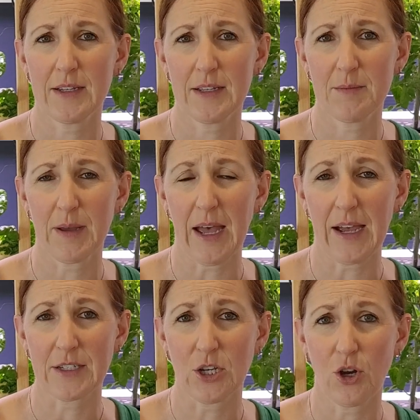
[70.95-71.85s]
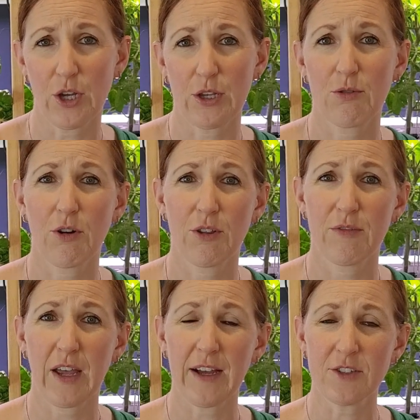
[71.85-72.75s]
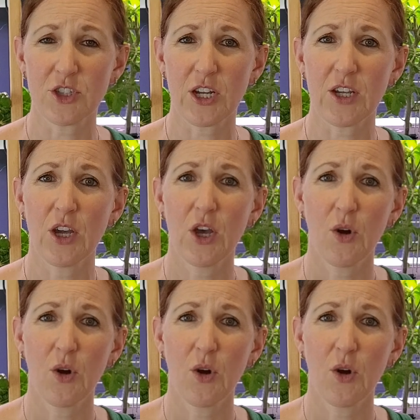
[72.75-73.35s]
impact on the growth of algae